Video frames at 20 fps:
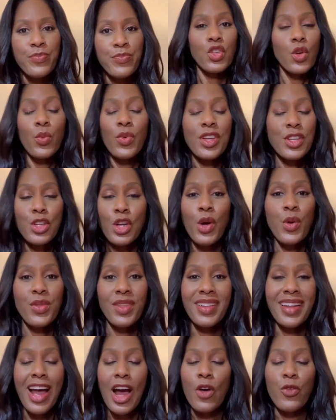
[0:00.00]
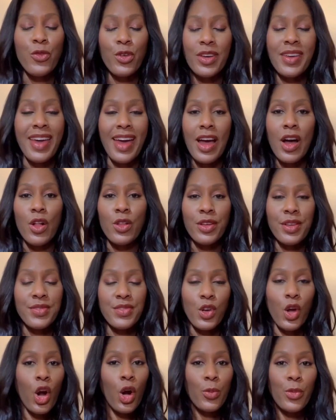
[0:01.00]
So we know that alpha-gal is
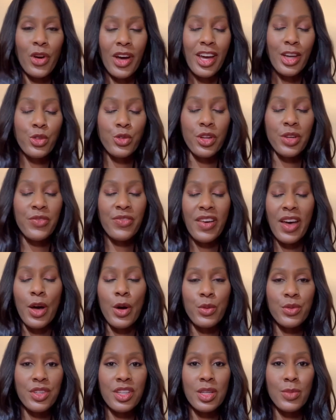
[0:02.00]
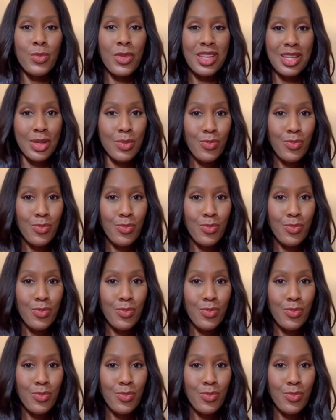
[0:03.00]
a carbohydrate found in many